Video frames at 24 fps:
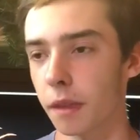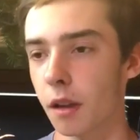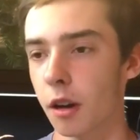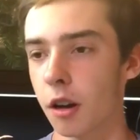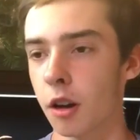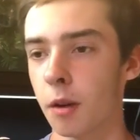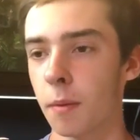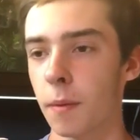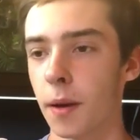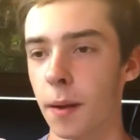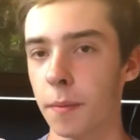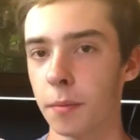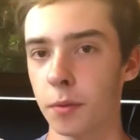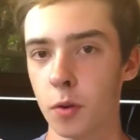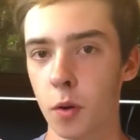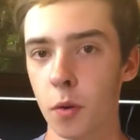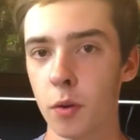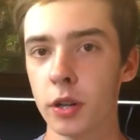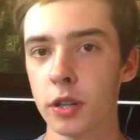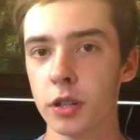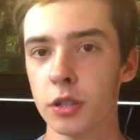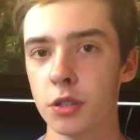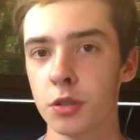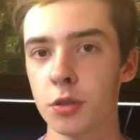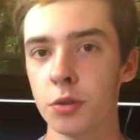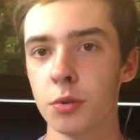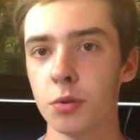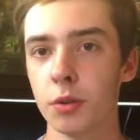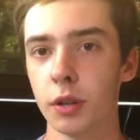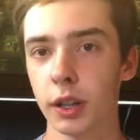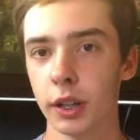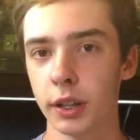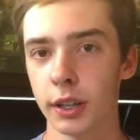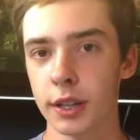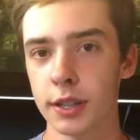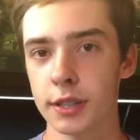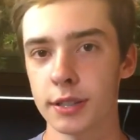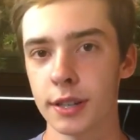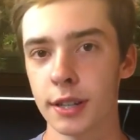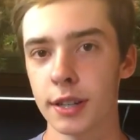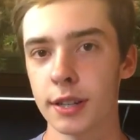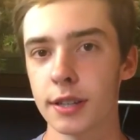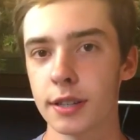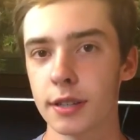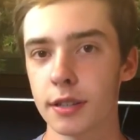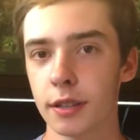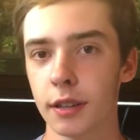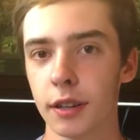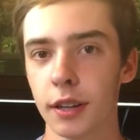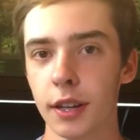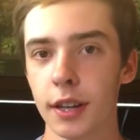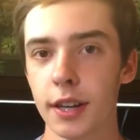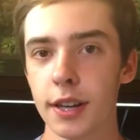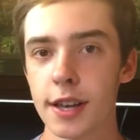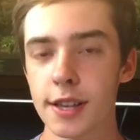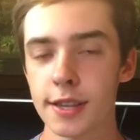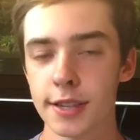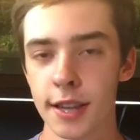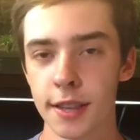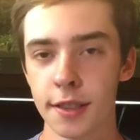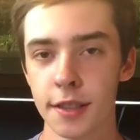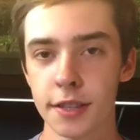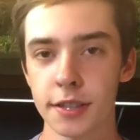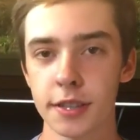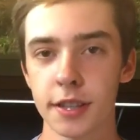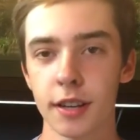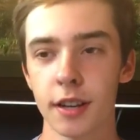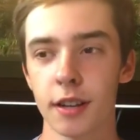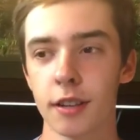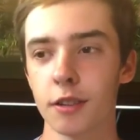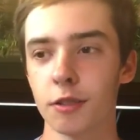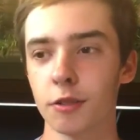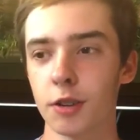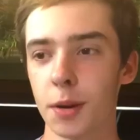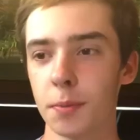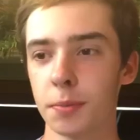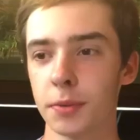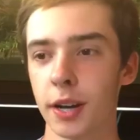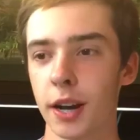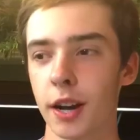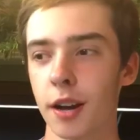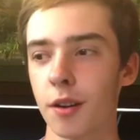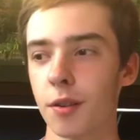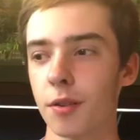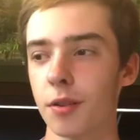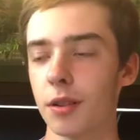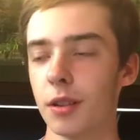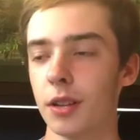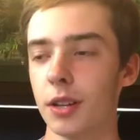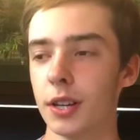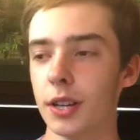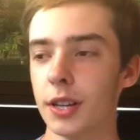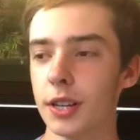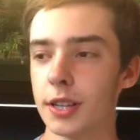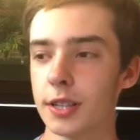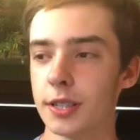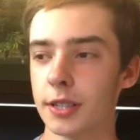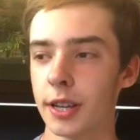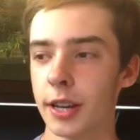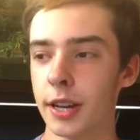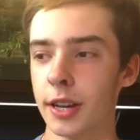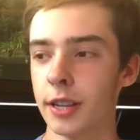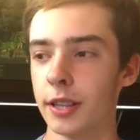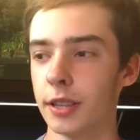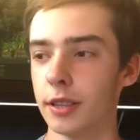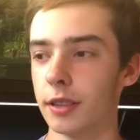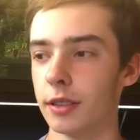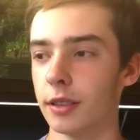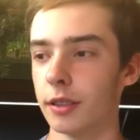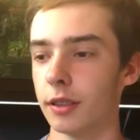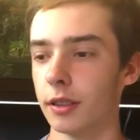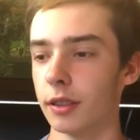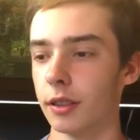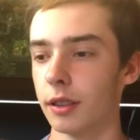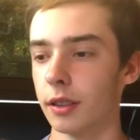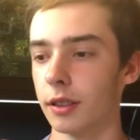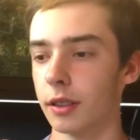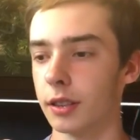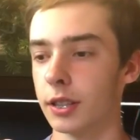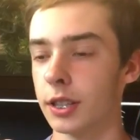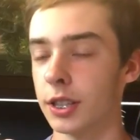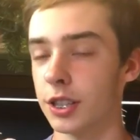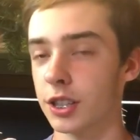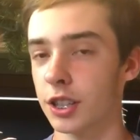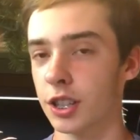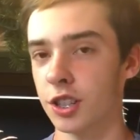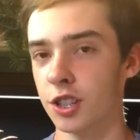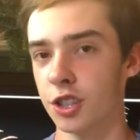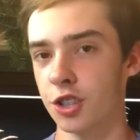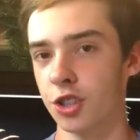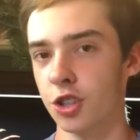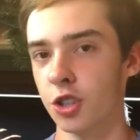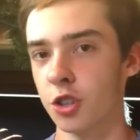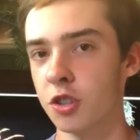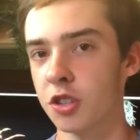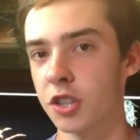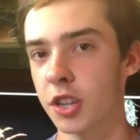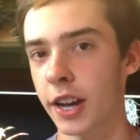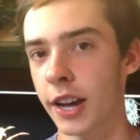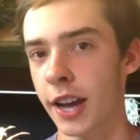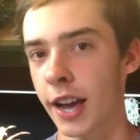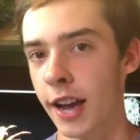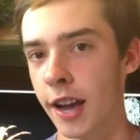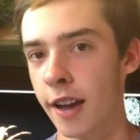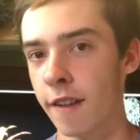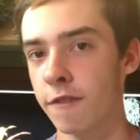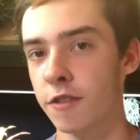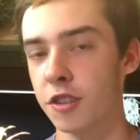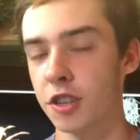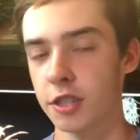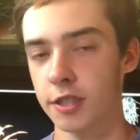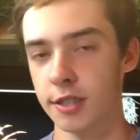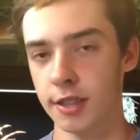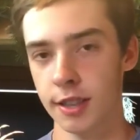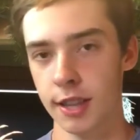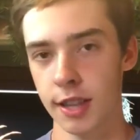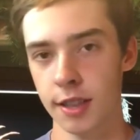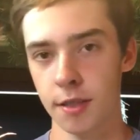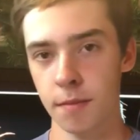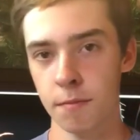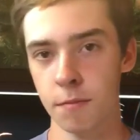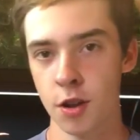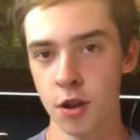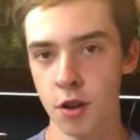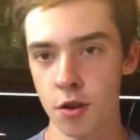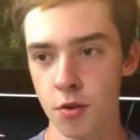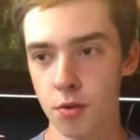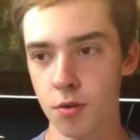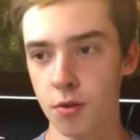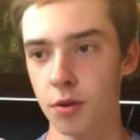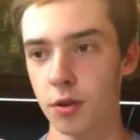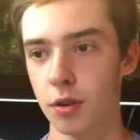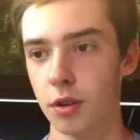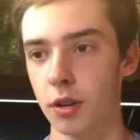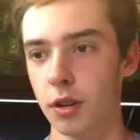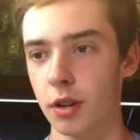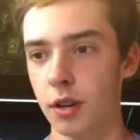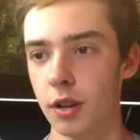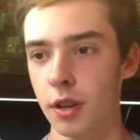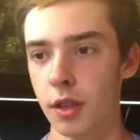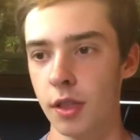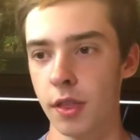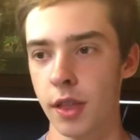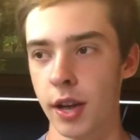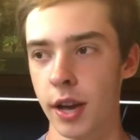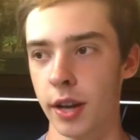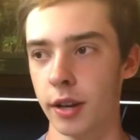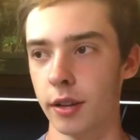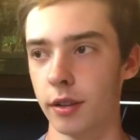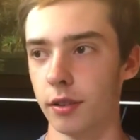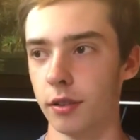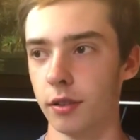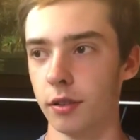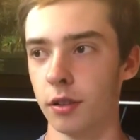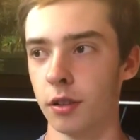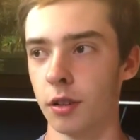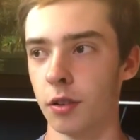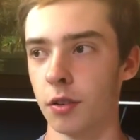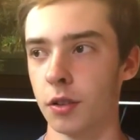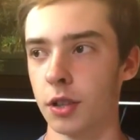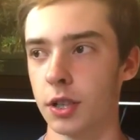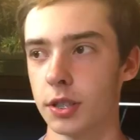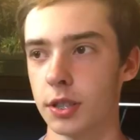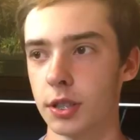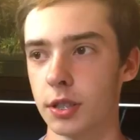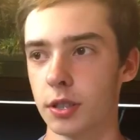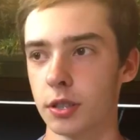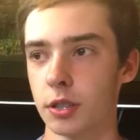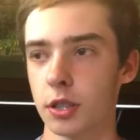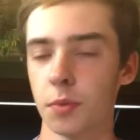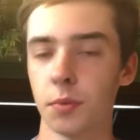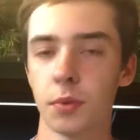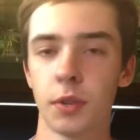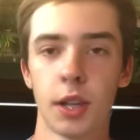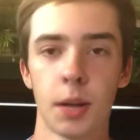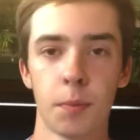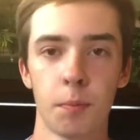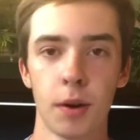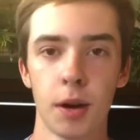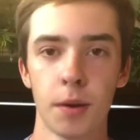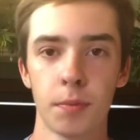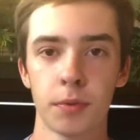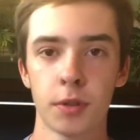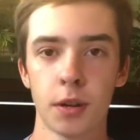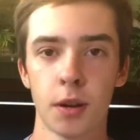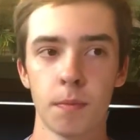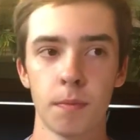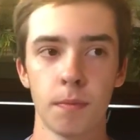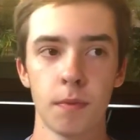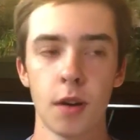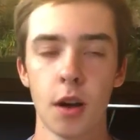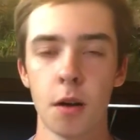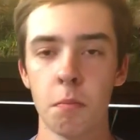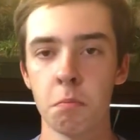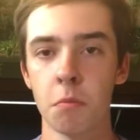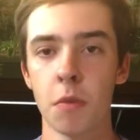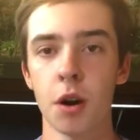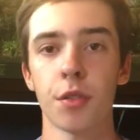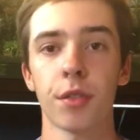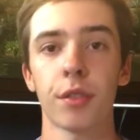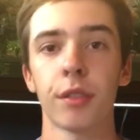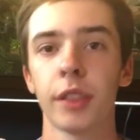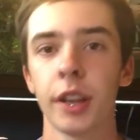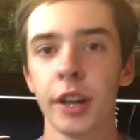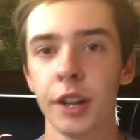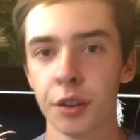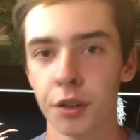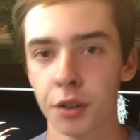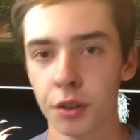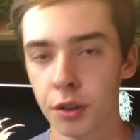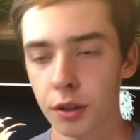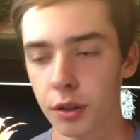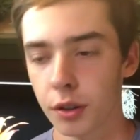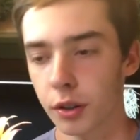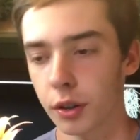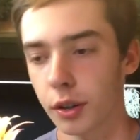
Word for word: Um, I'm going to, like I said, send this to LLL Reptile, saying these concerns I have. Just to let them know that you know this isn't something that popped up a month later.